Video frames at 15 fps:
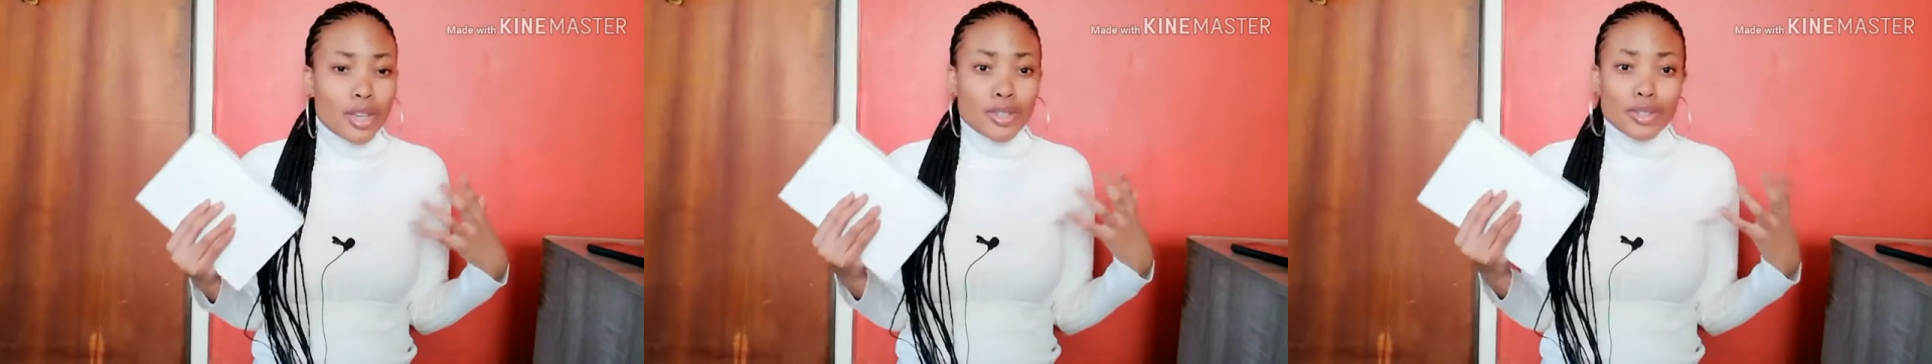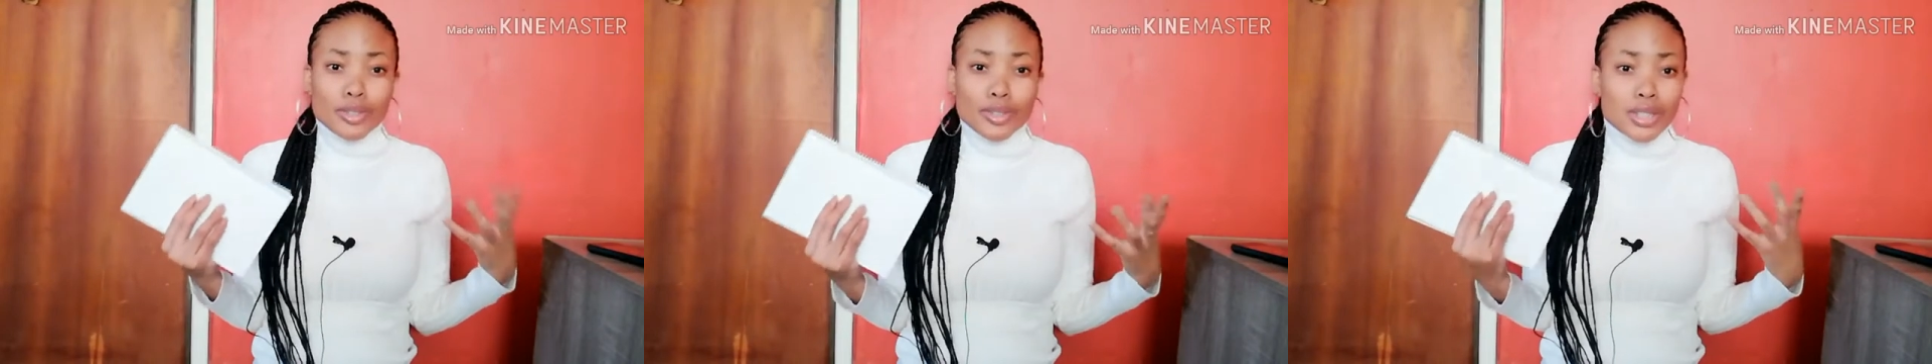
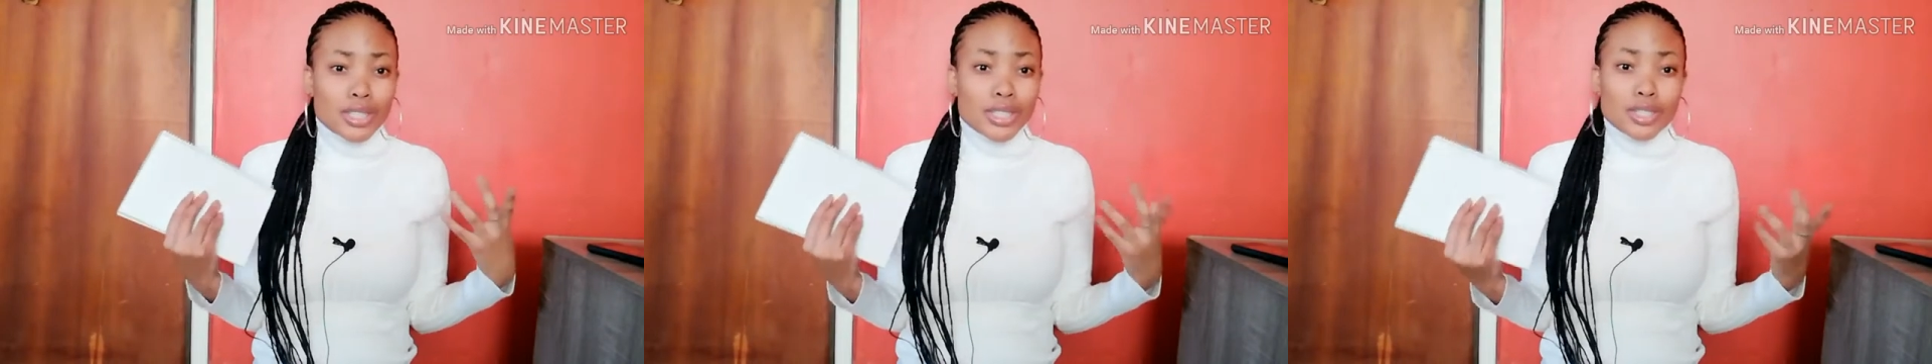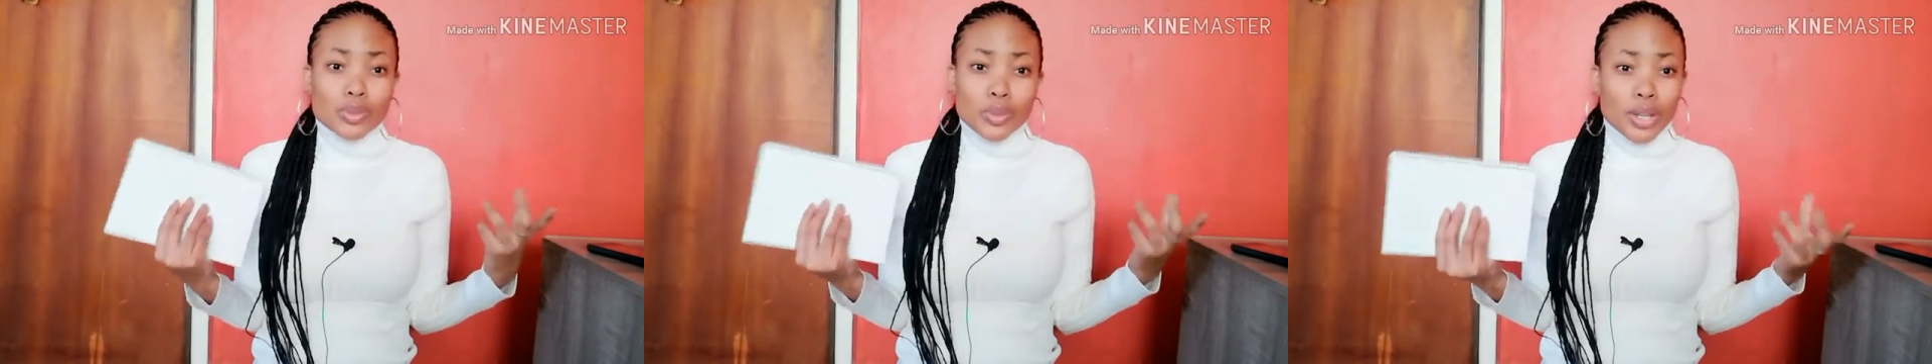You don't
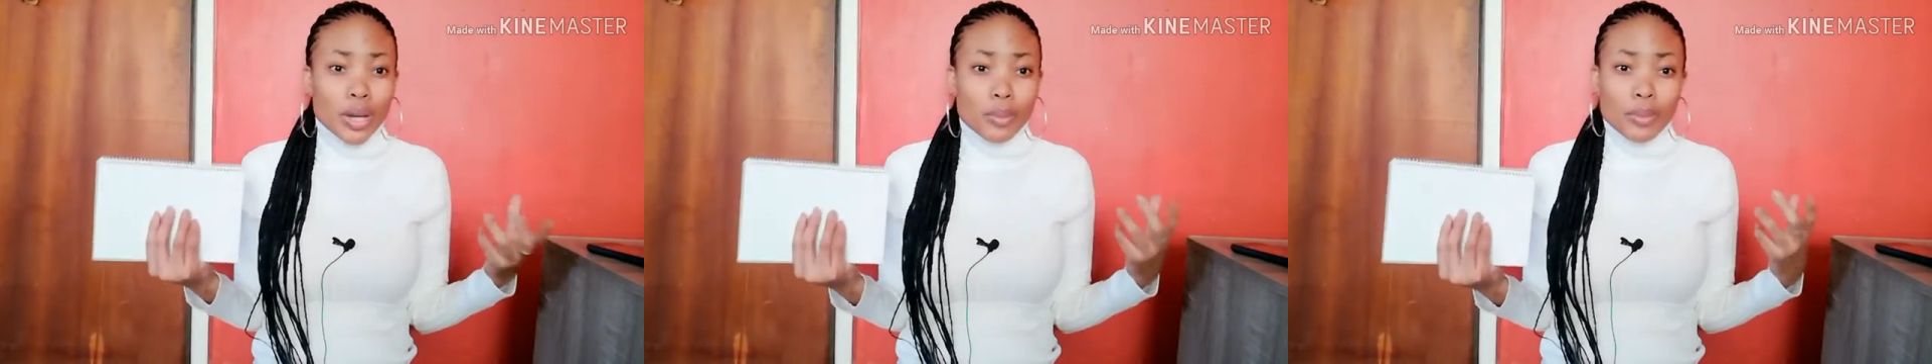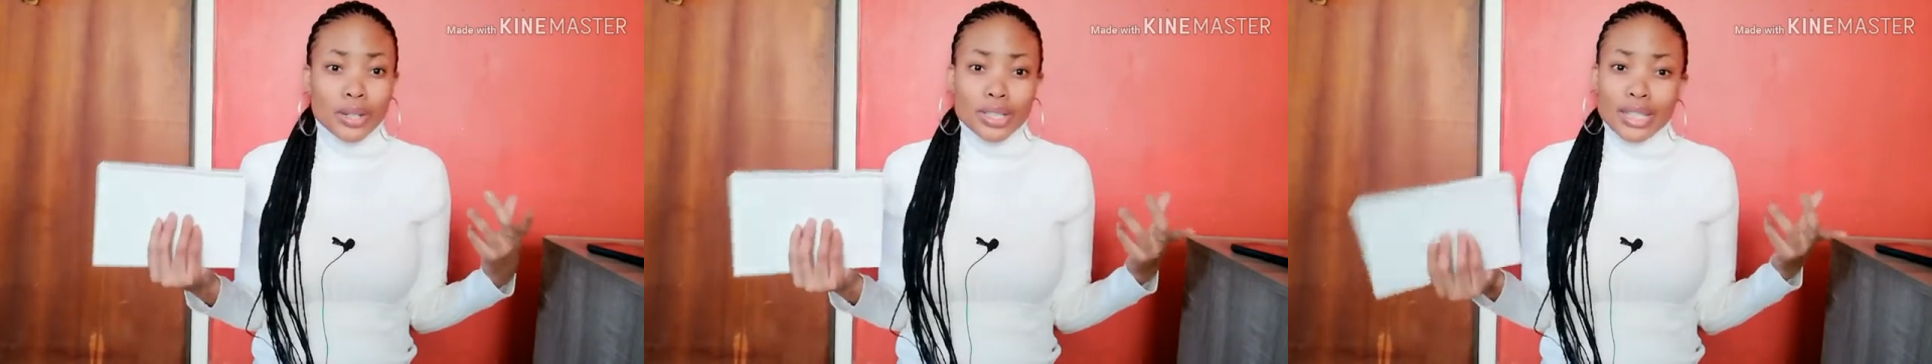just wake
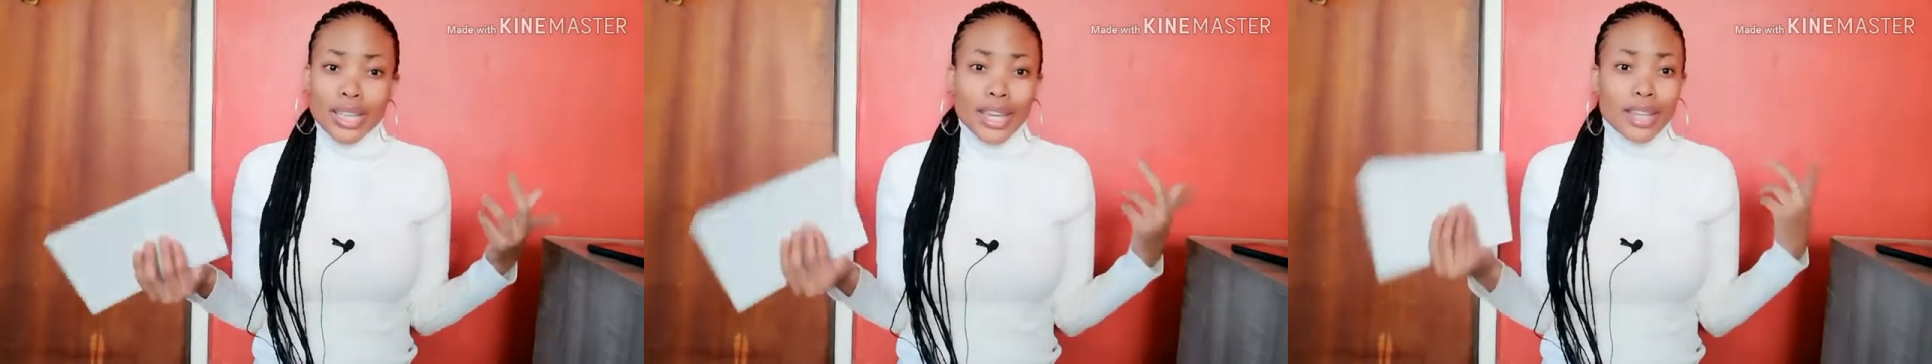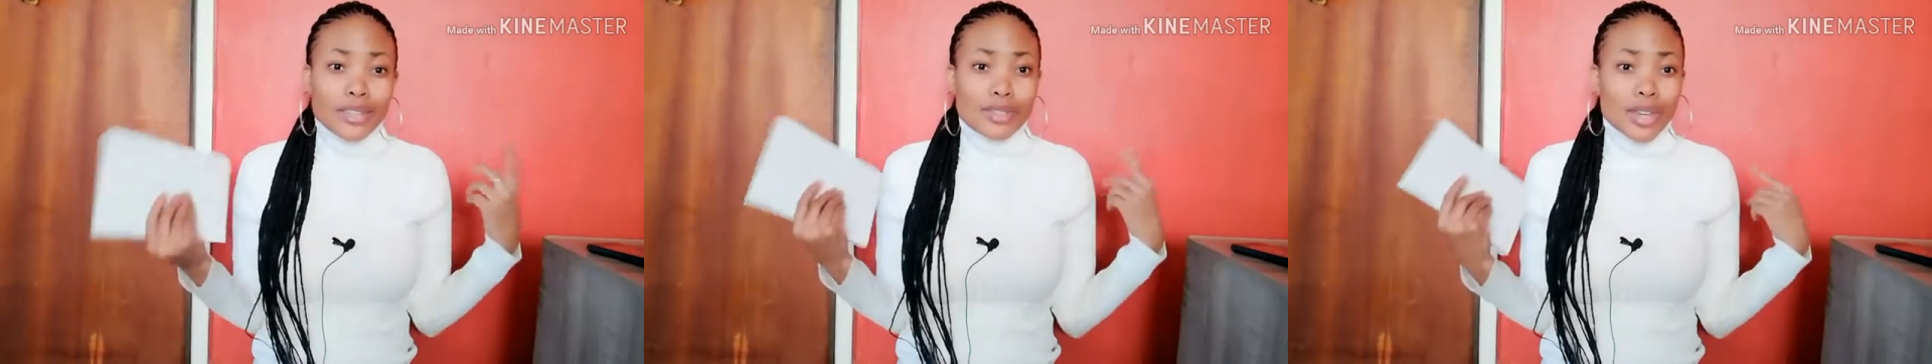up one
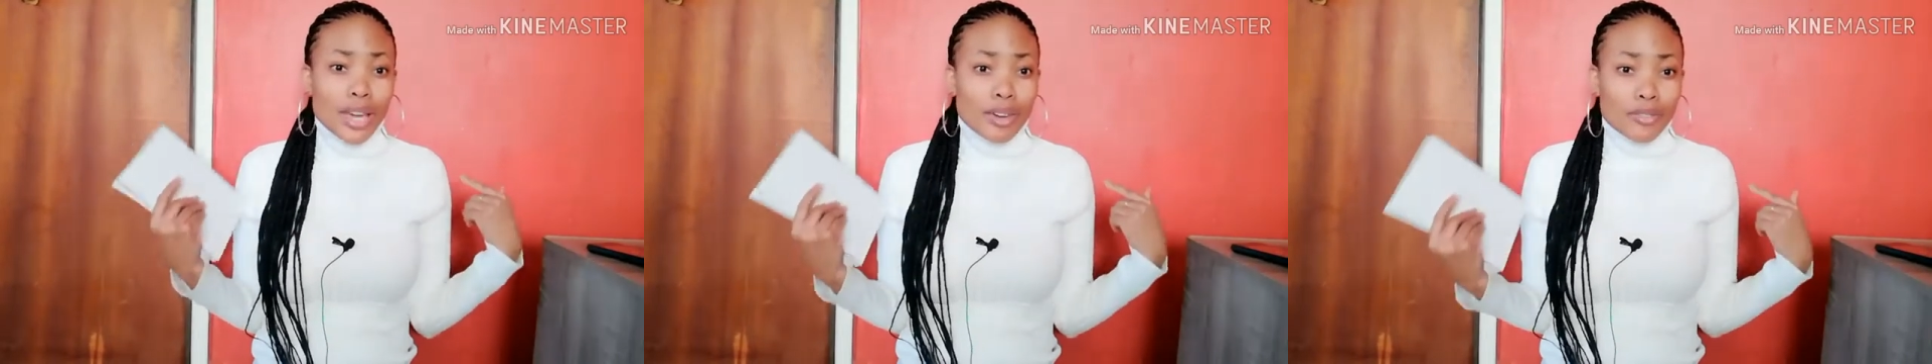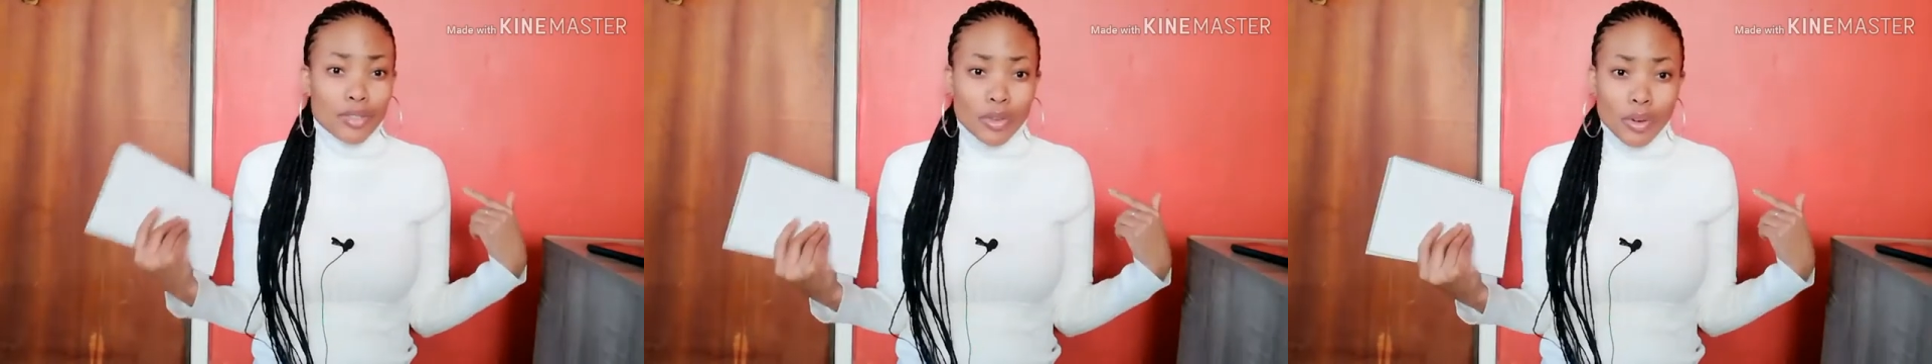day and you
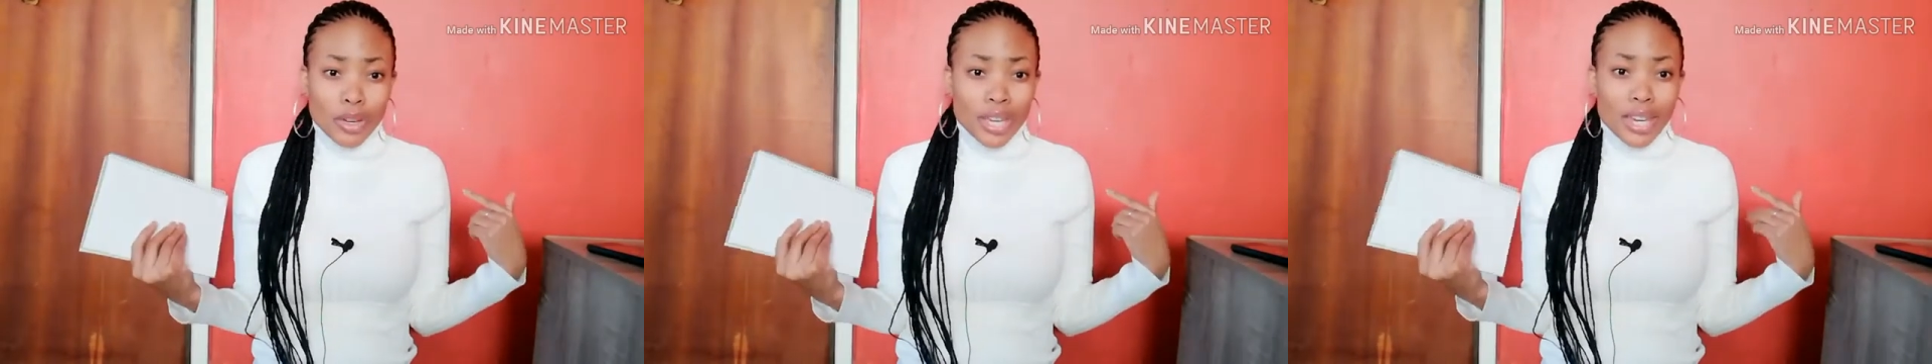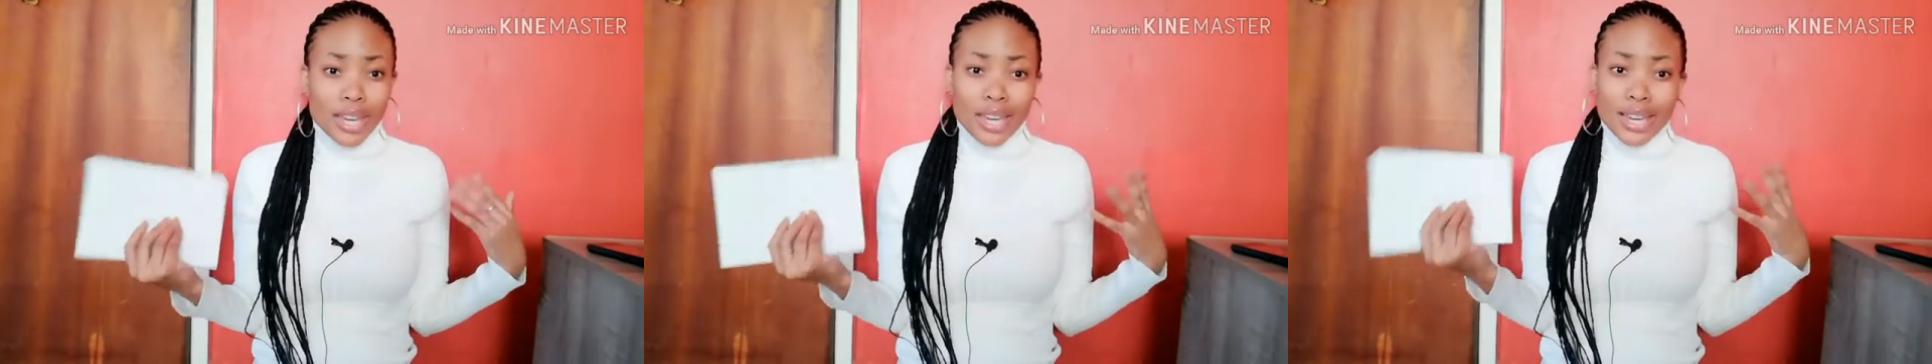have long
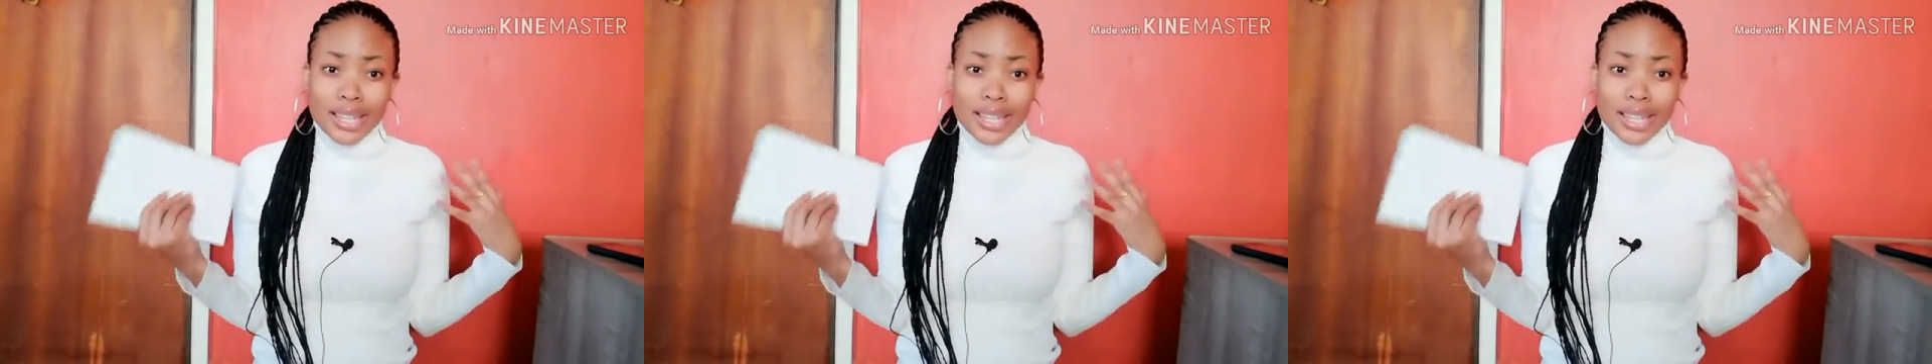hair,